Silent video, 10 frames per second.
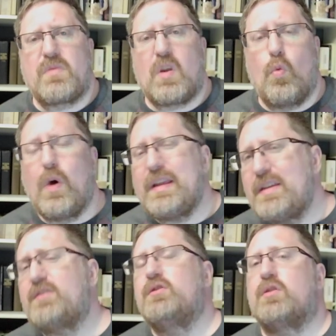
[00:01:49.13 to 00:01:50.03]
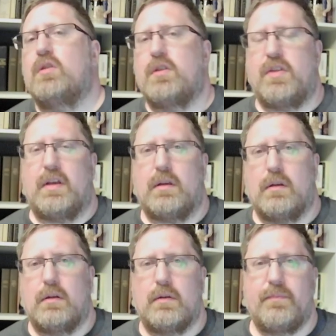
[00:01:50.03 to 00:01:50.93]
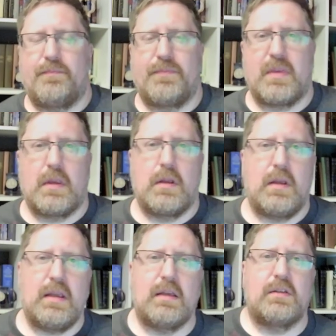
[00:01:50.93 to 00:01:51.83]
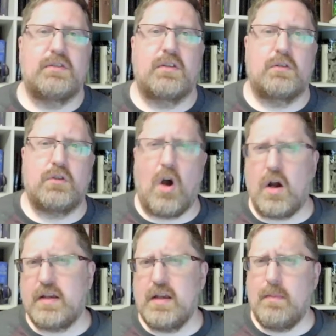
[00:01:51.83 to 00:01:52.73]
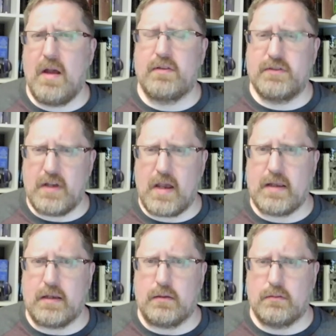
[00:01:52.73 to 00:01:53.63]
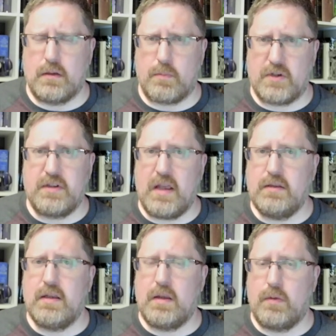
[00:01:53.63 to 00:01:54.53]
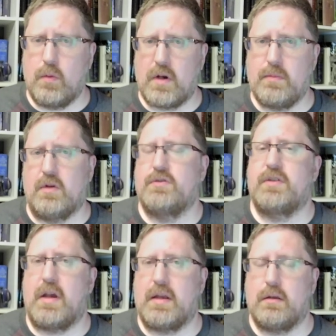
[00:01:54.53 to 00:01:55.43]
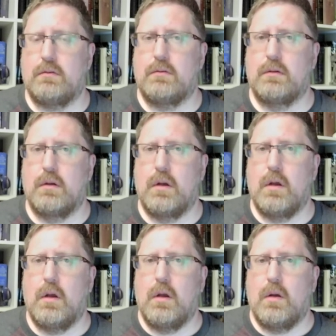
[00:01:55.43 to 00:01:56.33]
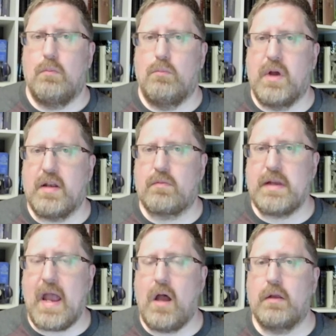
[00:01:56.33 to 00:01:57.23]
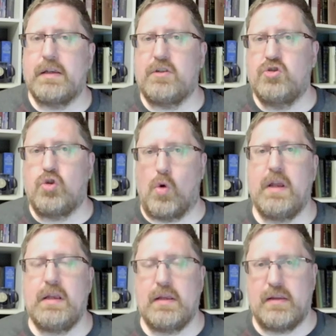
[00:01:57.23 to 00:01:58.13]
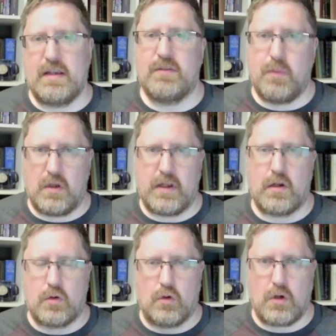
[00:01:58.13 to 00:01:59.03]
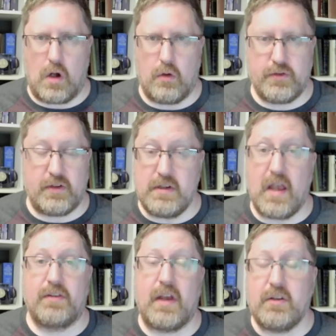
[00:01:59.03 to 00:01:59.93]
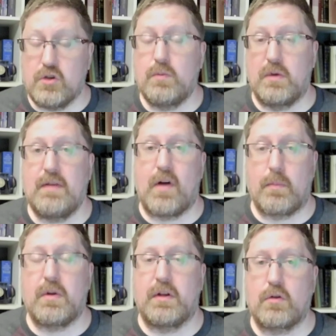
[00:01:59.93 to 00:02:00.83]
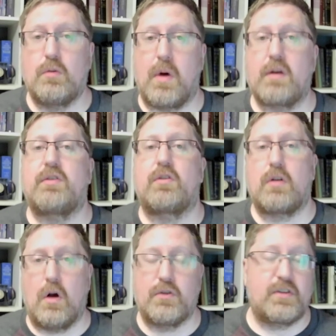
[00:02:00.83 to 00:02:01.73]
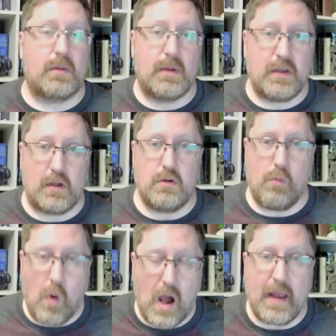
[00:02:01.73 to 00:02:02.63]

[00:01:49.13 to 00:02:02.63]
What isn't a good thing is talking about Zion and pretending that we want to build Zion, but in reality, joining these political cults. And yes, I do believe our political parties are cults, and I'm going to tell you why.